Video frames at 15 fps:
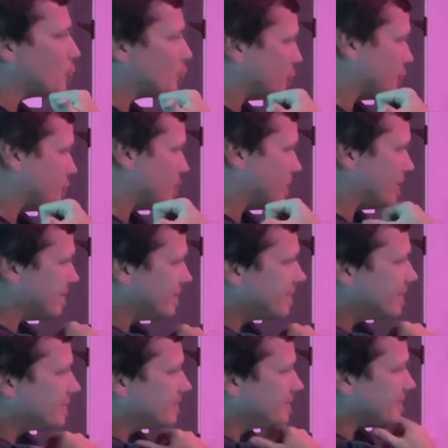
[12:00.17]
clue what
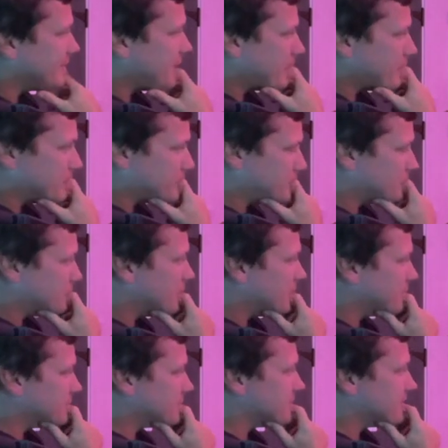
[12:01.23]
the neighbors two
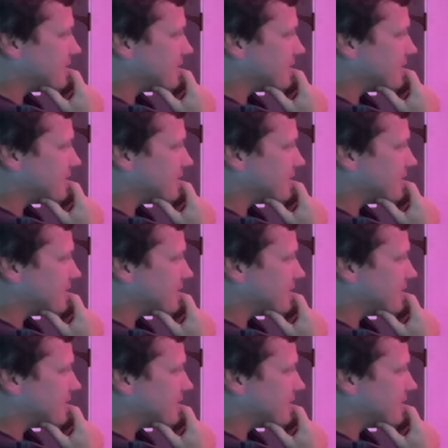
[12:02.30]
houses